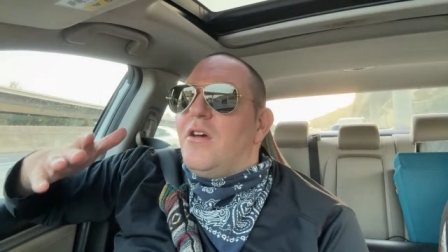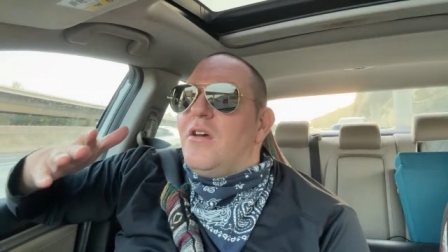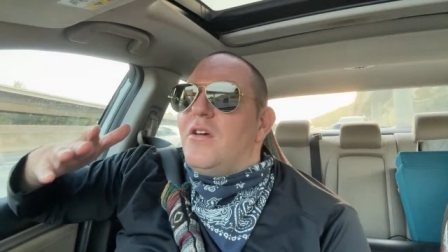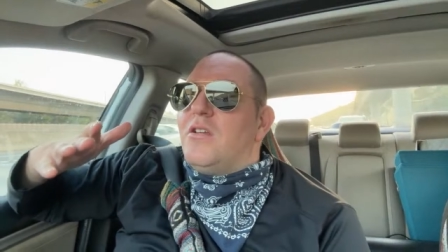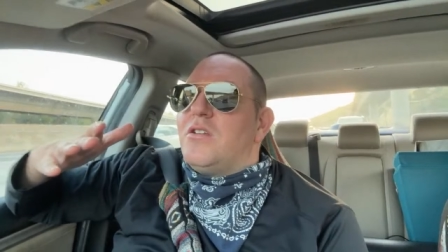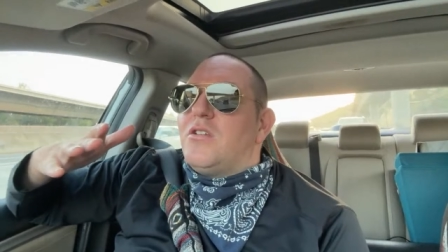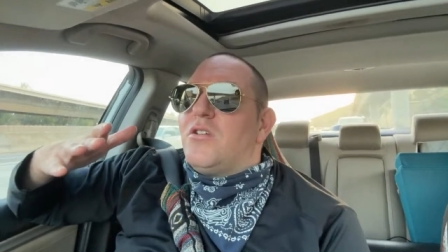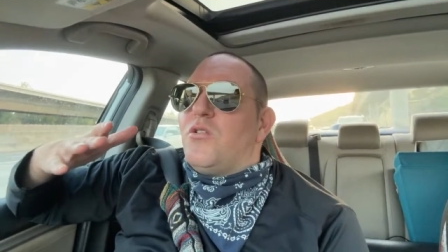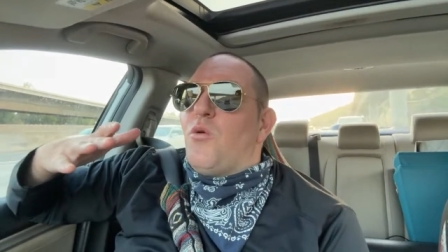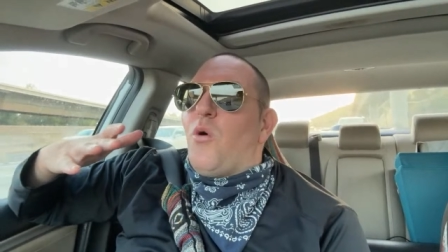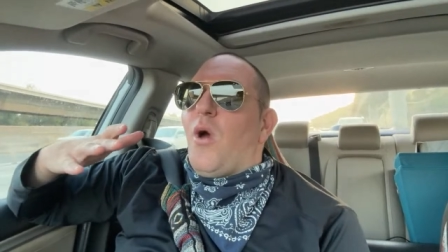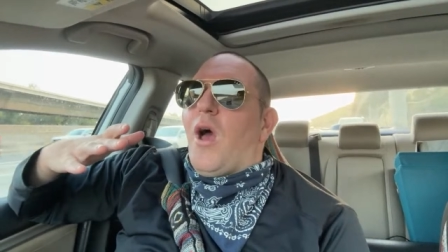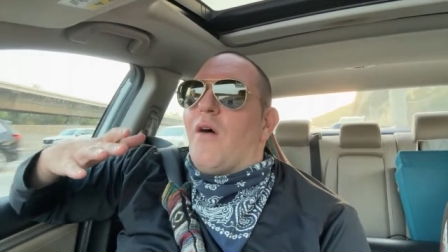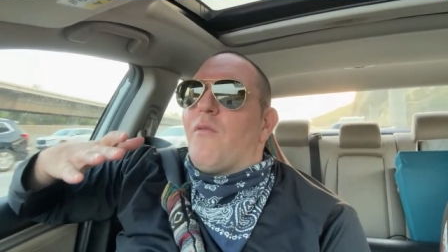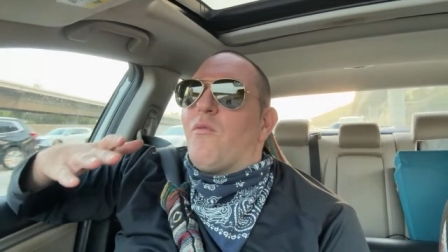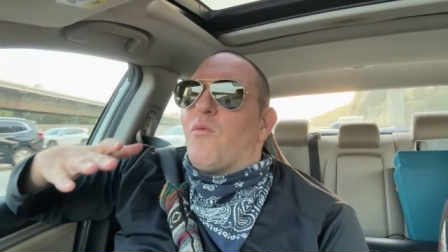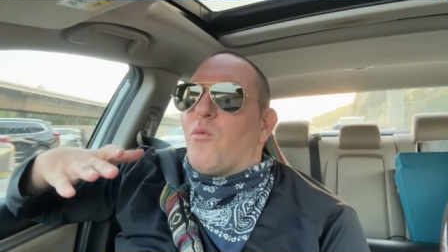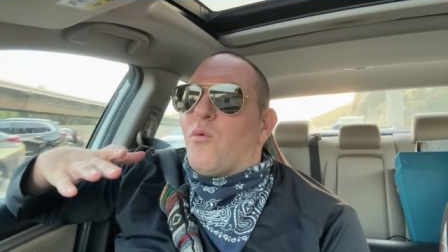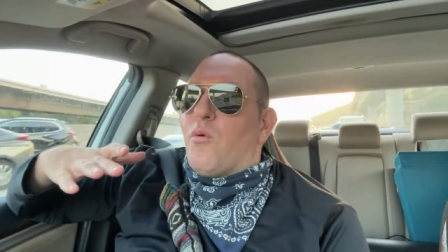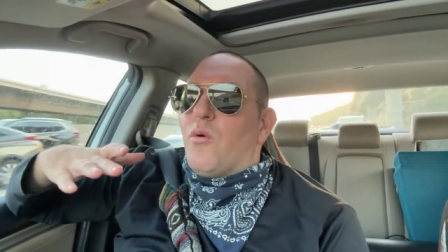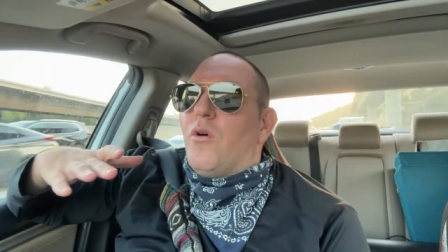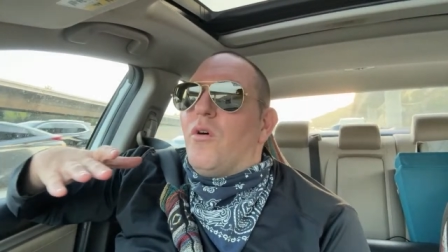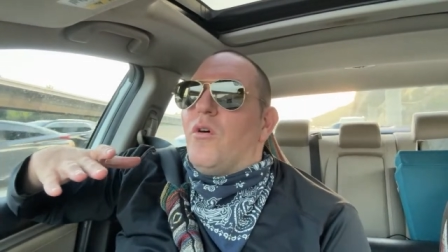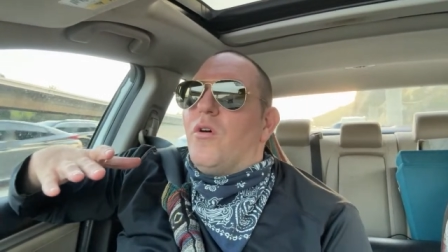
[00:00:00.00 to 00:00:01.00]
to have a
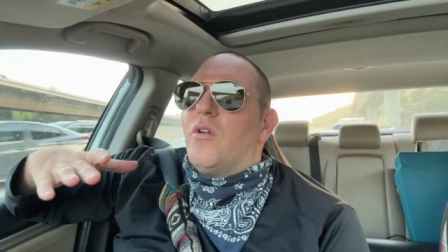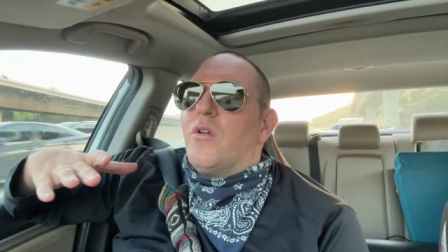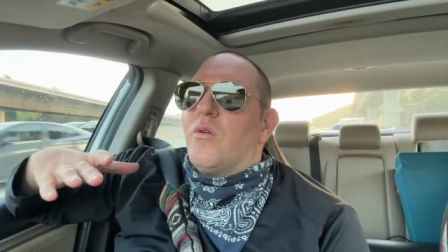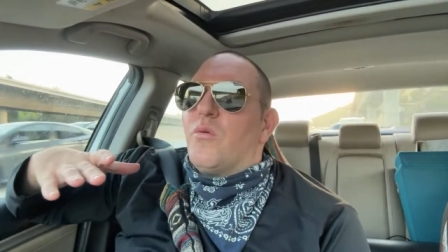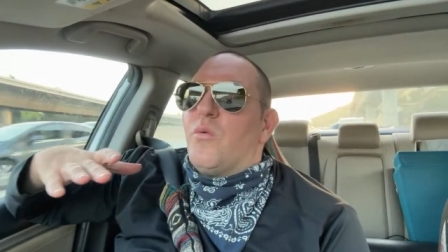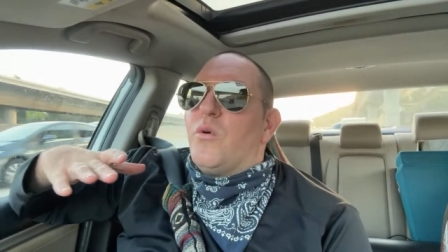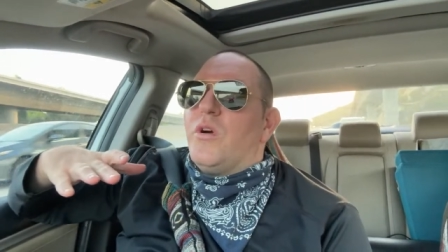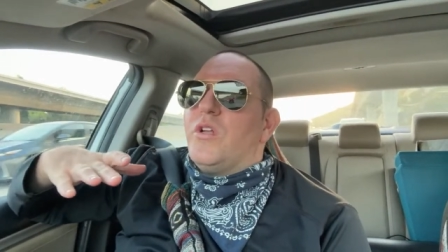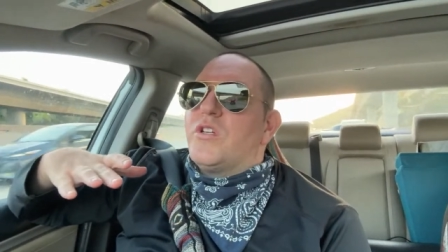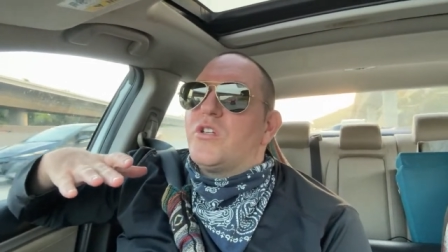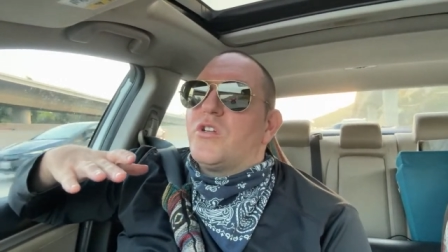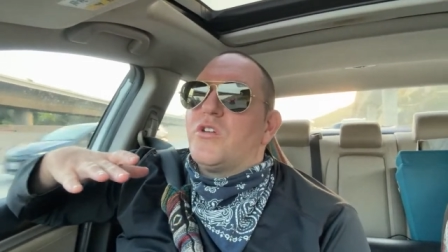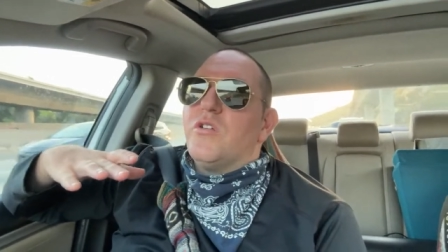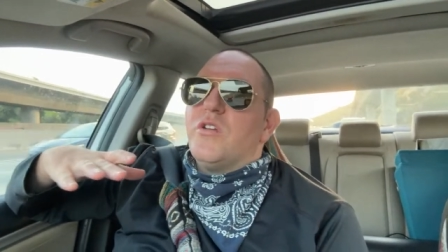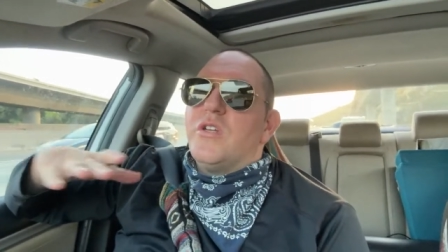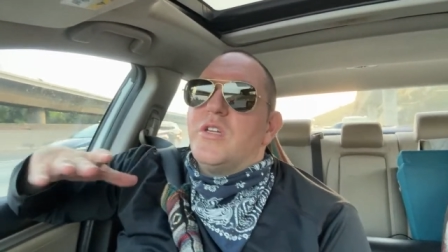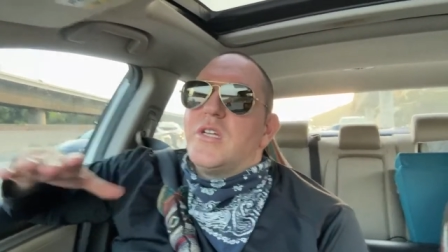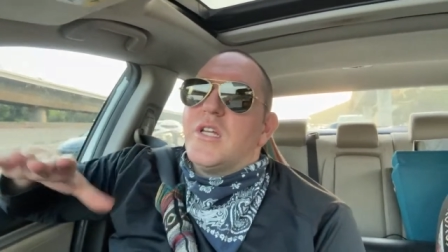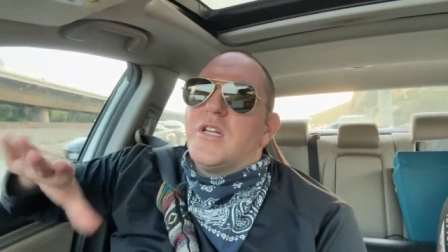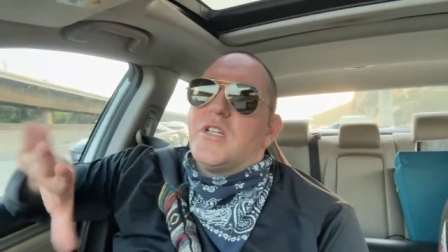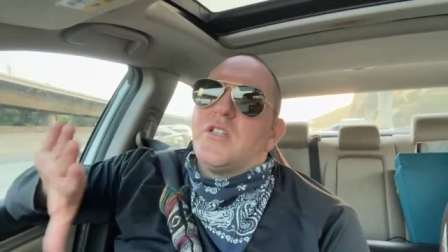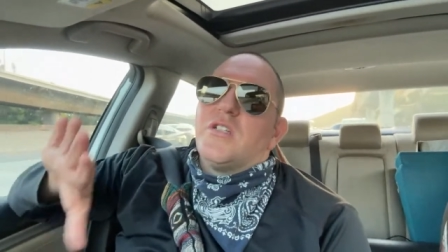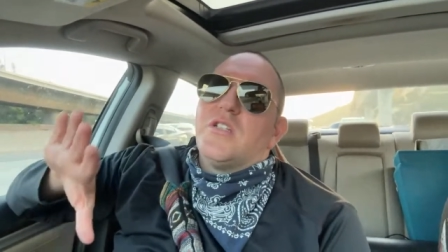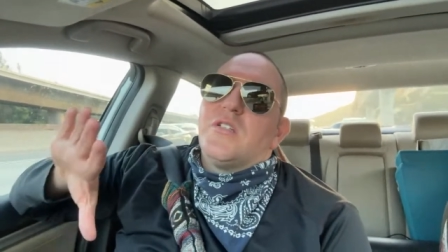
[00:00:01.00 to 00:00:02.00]
world in which good
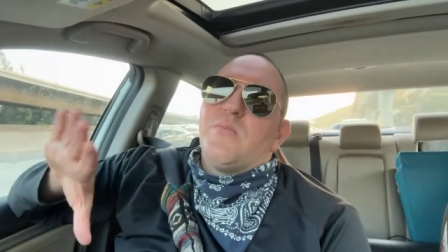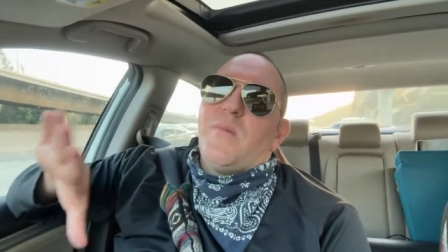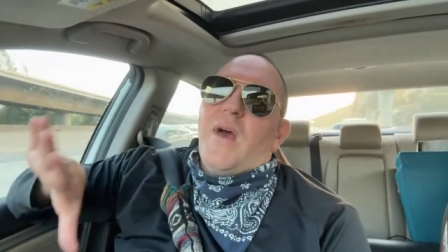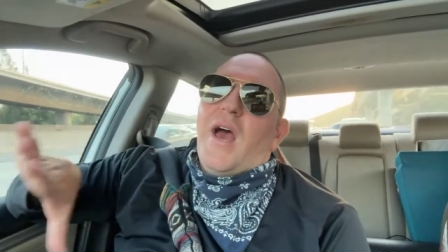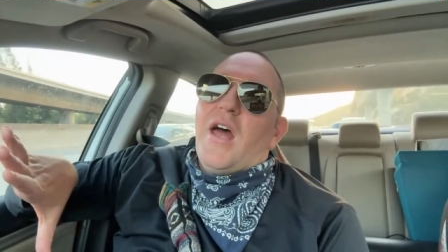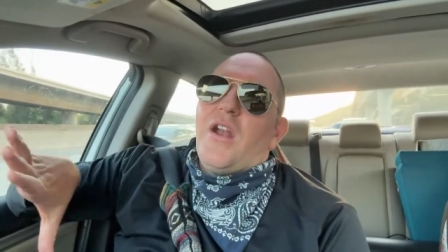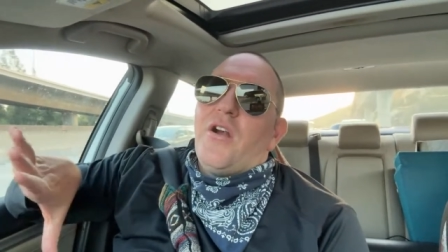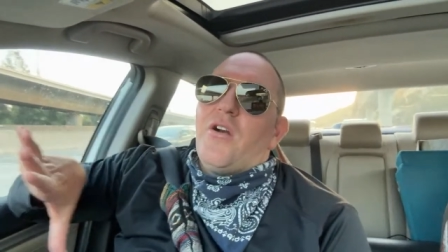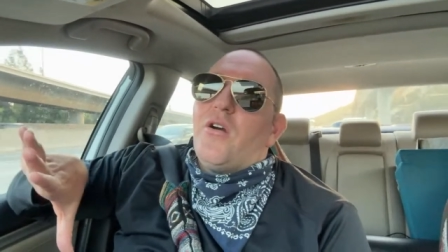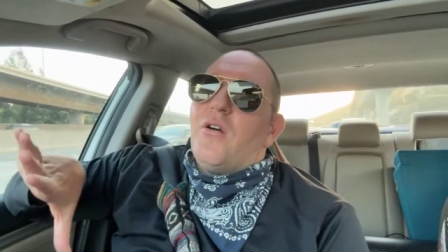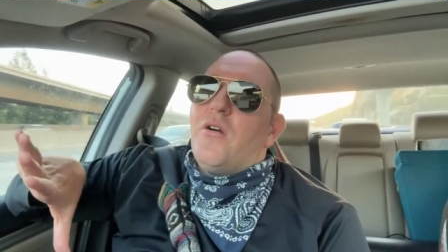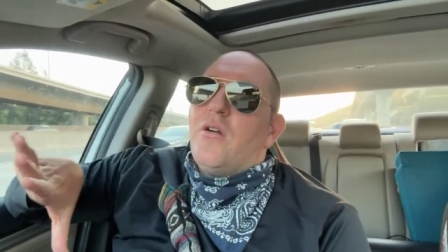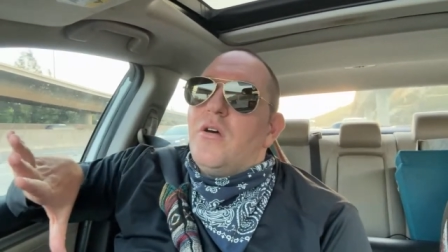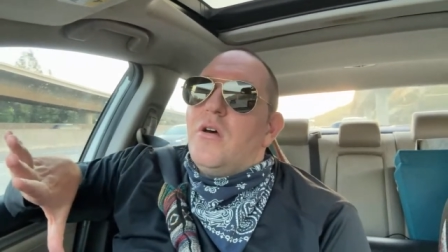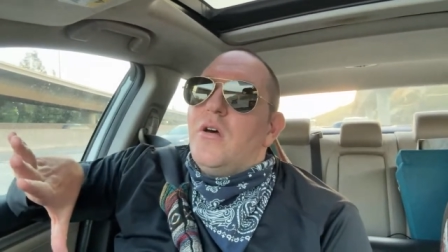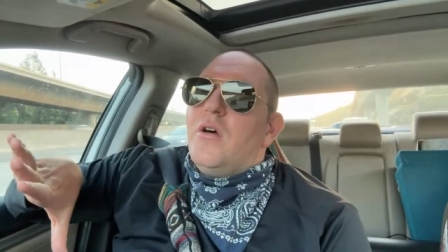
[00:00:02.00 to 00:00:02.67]
intentions matter?